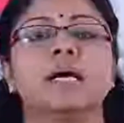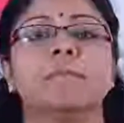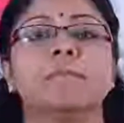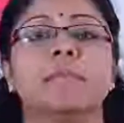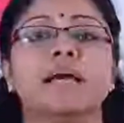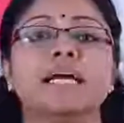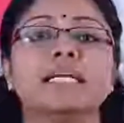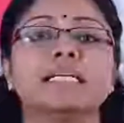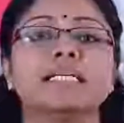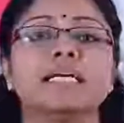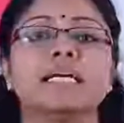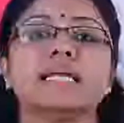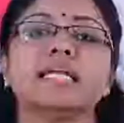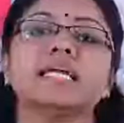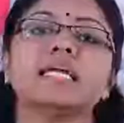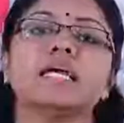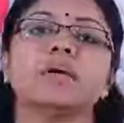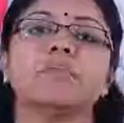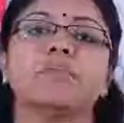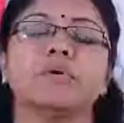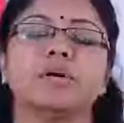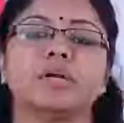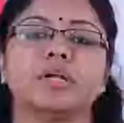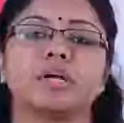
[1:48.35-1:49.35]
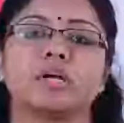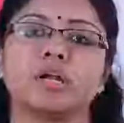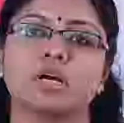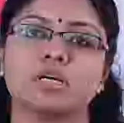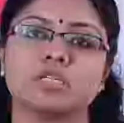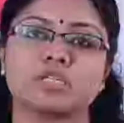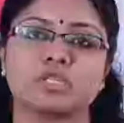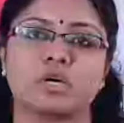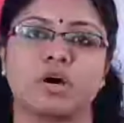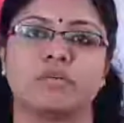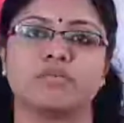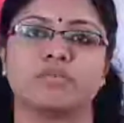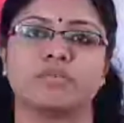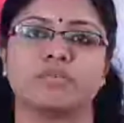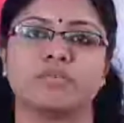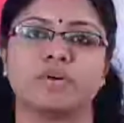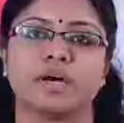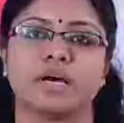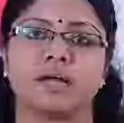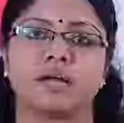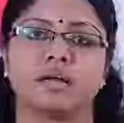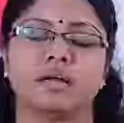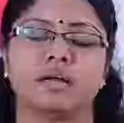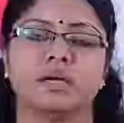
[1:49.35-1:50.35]
maintaining a particular
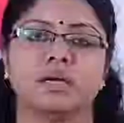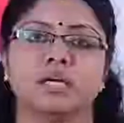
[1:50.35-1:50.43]
software.